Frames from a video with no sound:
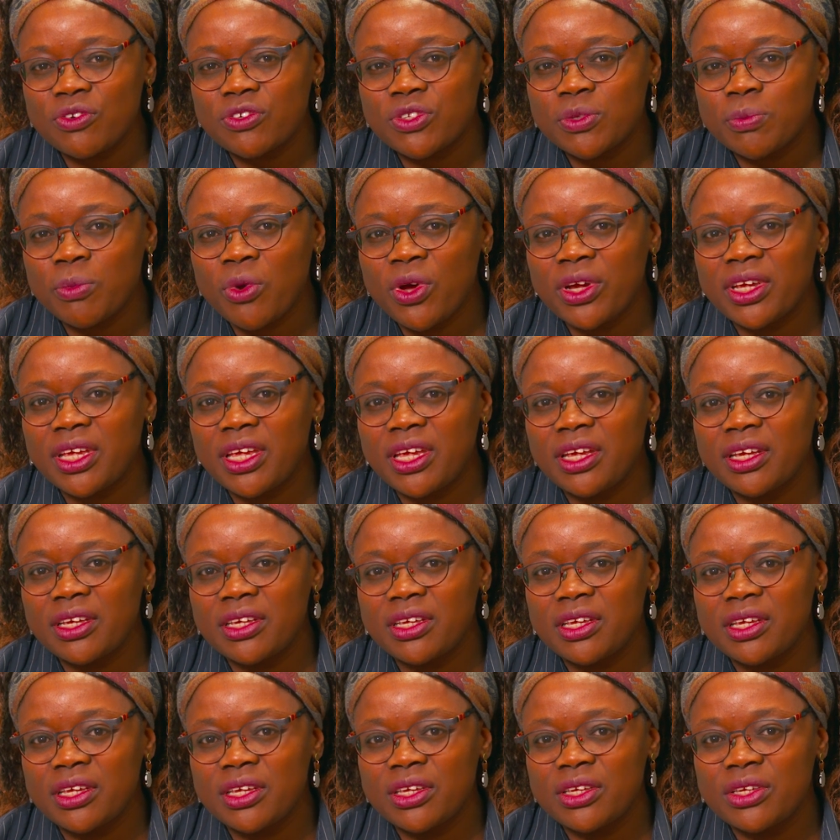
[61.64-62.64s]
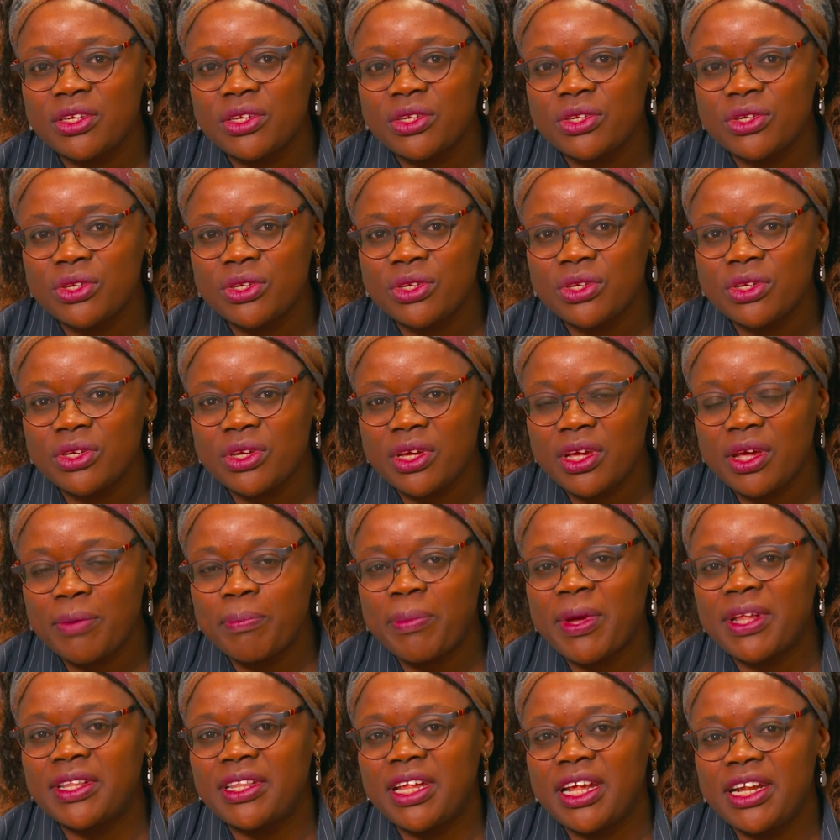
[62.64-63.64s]
of smoking,
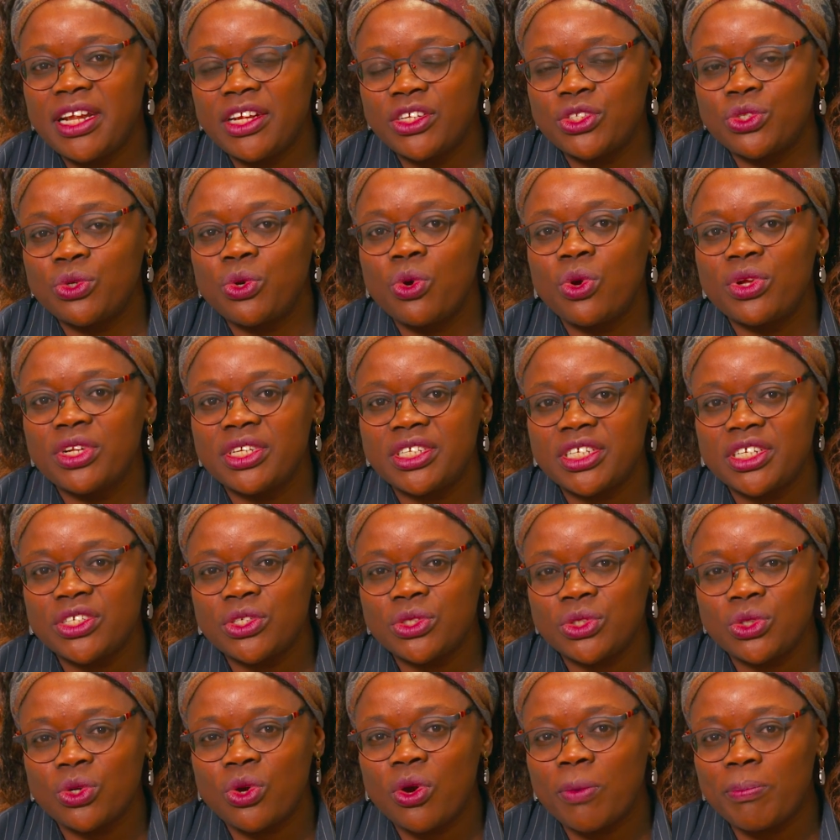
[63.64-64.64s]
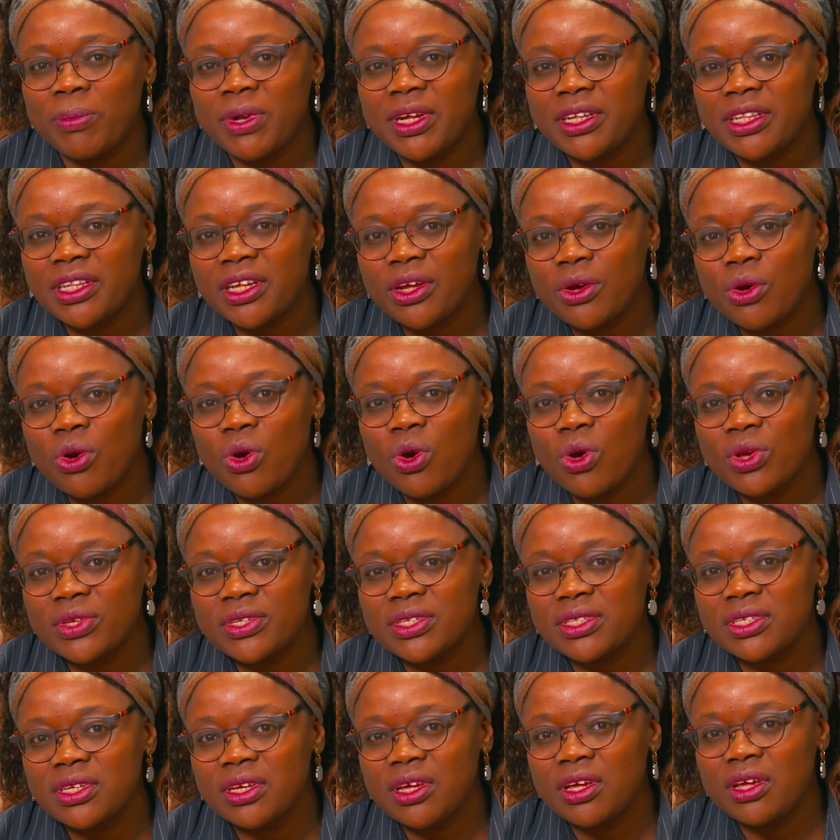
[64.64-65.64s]
but they need to continue to complete the
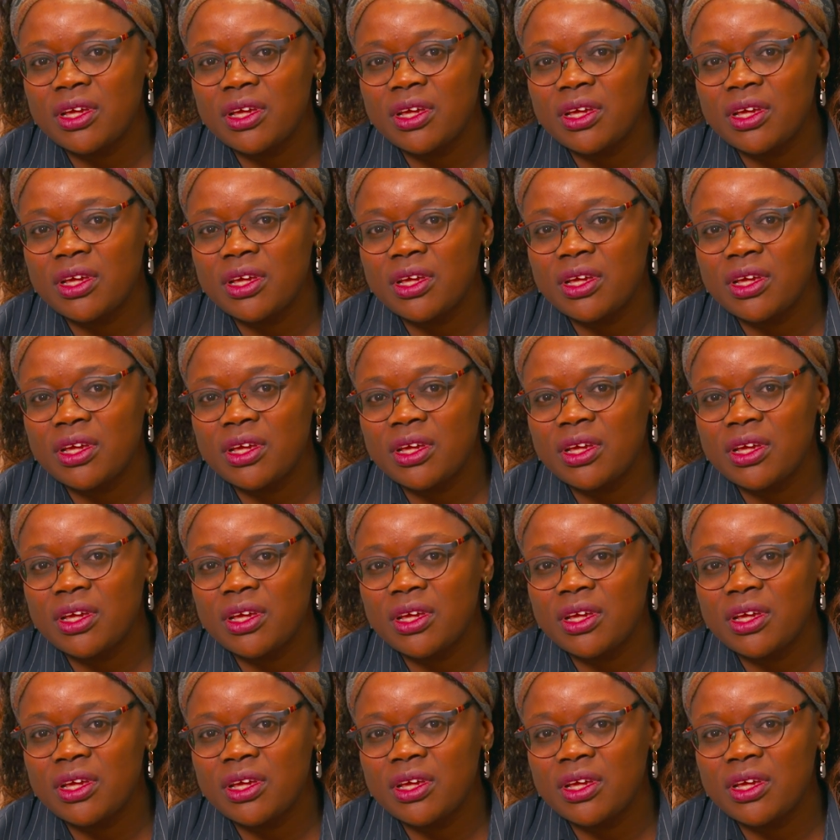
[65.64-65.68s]
course